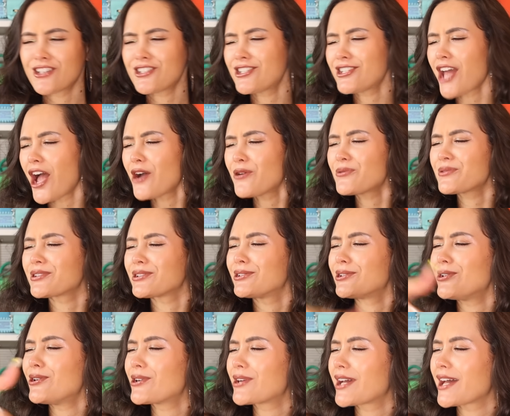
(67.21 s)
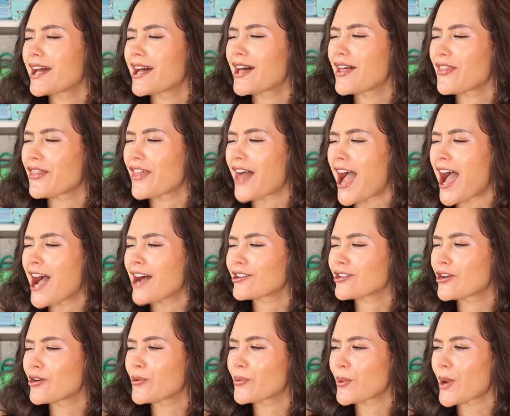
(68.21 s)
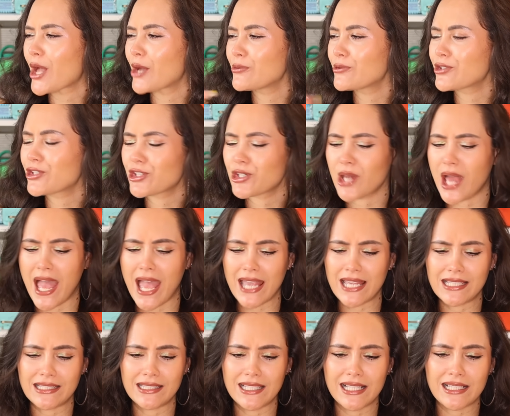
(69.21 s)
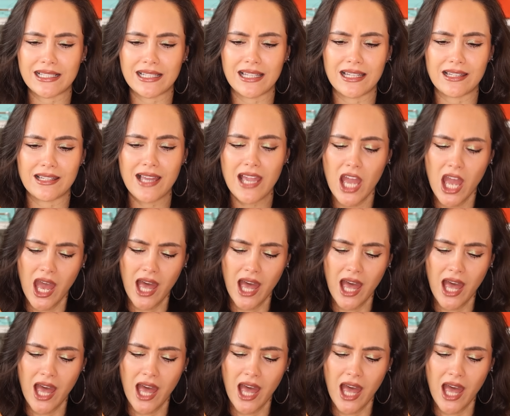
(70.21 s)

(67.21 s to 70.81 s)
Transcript: don't look at that crochet little